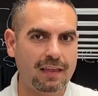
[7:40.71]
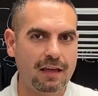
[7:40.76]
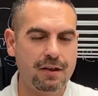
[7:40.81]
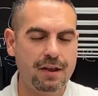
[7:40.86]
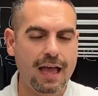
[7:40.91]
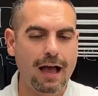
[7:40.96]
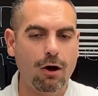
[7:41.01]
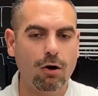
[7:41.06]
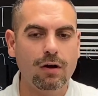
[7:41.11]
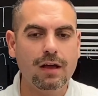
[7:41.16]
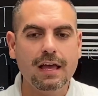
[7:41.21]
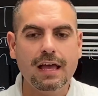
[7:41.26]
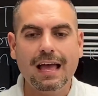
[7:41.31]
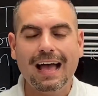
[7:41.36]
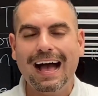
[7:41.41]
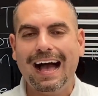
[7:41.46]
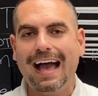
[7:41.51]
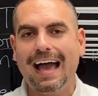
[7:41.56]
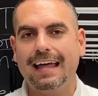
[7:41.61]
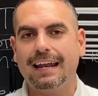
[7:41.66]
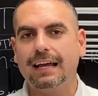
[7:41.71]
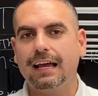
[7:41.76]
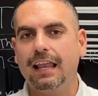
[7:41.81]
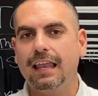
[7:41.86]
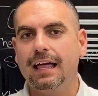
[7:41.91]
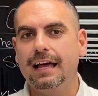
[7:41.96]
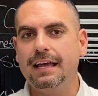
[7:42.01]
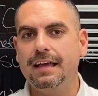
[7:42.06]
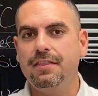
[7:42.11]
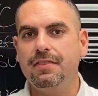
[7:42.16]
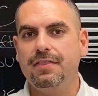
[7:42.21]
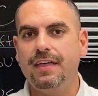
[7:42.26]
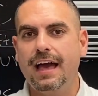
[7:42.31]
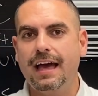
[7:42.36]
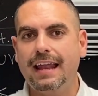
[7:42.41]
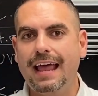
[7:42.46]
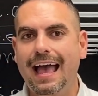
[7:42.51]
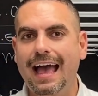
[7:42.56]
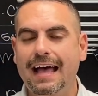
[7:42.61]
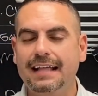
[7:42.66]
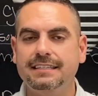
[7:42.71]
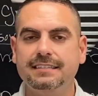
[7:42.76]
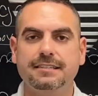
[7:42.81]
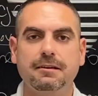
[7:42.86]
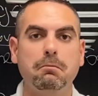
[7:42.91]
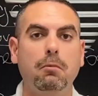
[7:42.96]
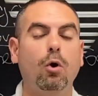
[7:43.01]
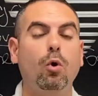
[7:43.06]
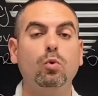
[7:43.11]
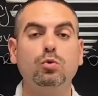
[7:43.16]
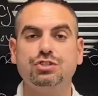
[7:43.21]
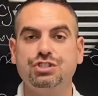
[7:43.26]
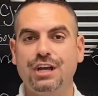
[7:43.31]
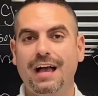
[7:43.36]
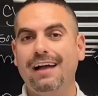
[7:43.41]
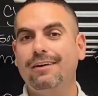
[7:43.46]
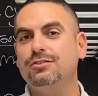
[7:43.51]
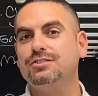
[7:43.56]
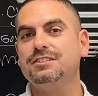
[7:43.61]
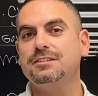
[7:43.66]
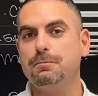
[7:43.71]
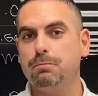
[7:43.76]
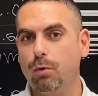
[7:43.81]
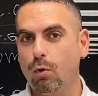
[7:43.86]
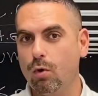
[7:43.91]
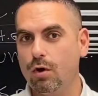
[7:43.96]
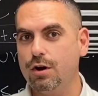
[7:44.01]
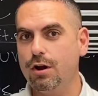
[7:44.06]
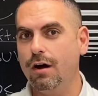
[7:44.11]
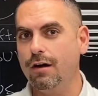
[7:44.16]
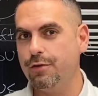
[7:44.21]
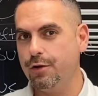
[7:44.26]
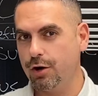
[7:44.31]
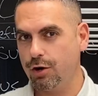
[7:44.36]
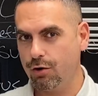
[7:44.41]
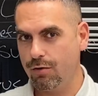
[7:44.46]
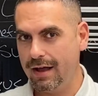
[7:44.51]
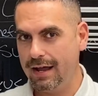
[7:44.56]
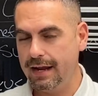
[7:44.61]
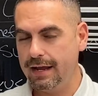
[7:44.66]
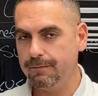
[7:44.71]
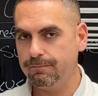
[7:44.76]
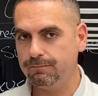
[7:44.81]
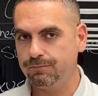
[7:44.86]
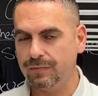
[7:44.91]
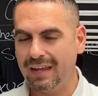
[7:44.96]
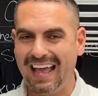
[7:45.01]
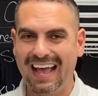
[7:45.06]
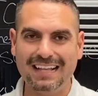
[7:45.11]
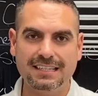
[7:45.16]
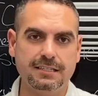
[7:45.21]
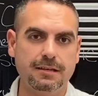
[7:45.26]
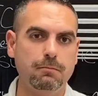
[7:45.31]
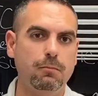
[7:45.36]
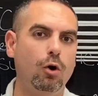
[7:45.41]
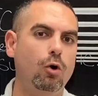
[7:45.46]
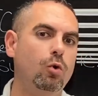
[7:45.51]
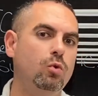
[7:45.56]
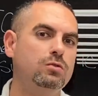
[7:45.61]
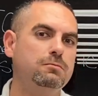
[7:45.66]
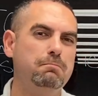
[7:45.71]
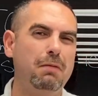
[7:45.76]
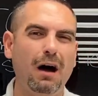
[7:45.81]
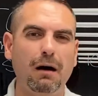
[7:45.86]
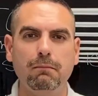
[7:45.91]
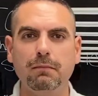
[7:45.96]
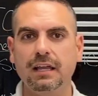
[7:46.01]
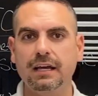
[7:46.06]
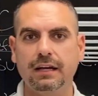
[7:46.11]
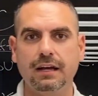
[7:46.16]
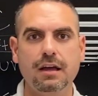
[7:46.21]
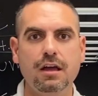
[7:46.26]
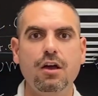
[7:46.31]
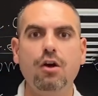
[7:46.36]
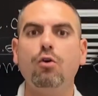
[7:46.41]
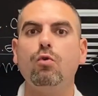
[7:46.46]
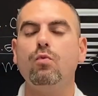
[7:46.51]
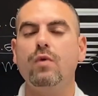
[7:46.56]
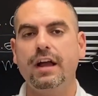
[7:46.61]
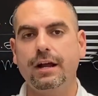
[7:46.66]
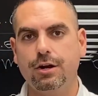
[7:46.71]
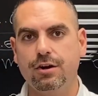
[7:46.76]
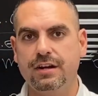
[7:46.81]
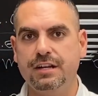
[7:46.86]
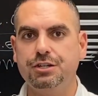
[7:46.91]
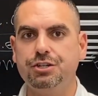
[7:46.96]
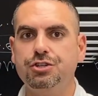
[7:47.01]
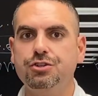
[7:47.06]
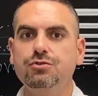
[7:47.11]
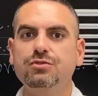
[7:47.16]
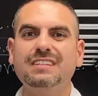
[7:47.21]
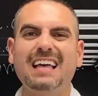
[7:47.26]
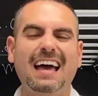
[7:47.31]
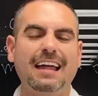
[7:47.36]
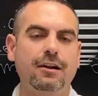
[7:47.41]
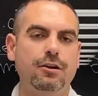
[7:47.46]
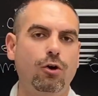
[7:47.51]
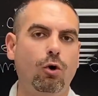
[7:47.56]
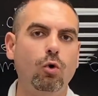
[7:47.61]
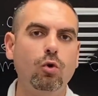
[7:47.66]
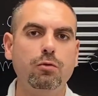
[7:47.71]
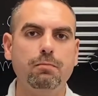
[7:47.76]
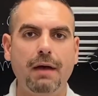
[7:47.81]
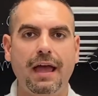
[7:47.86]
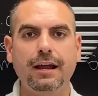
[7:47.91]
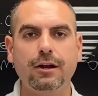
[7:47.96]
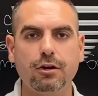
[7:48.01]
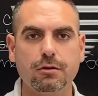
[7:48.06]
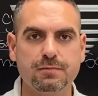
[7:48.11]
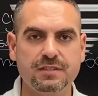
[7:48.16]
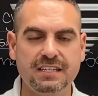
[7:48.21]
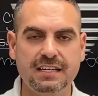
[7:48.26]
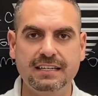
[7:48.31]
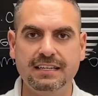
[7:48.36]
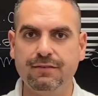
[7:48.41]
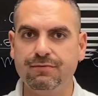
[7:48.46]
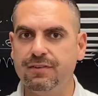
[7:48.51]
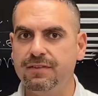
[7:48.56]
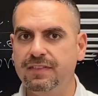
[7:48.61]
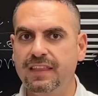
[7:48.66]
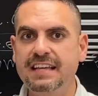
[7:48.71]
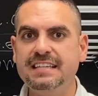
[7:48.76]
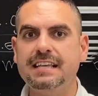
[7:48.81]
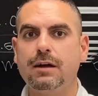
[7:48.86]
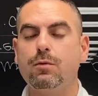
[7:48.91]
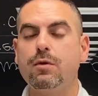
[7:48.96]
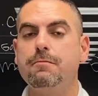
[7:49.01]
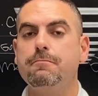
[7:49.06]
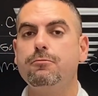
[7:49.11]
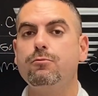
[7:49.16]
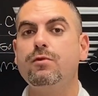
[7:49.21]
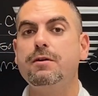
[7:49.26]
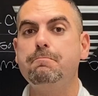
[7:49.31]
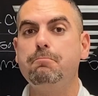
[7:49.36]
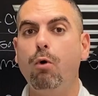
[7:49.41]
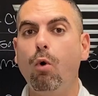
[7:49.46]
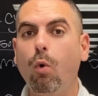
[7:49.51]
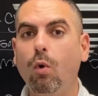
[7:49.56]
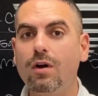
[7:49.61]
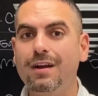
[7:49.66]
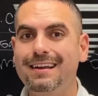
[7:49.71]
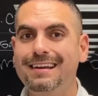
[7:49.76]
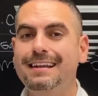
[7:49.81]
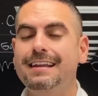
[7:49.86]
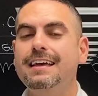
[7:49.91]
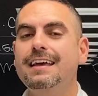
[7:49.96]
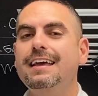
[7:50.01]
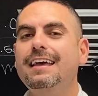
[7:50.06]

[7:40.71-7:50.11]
Now, I had a client that had some old child support on their credit, had some old public record issues, had an old bankruptcy, different things that were reporting